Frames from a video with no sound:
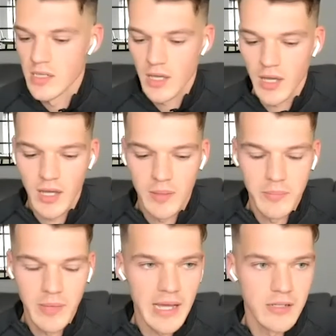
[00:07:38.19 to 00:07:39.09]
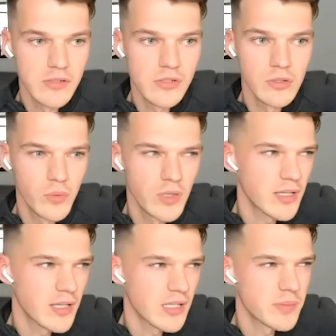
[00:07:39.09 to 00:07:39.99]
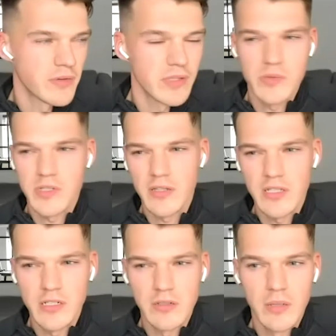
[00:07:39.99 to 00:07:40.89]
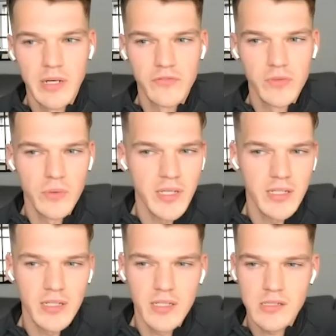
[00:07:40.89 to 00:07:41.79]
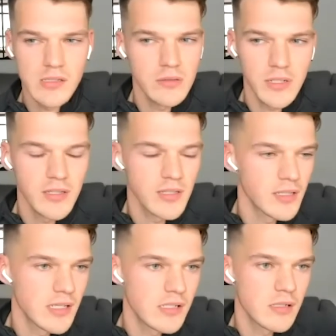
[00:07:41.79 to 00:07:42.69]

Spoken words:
and sort of work experience, which I think you do at about 14 years old, I think it is.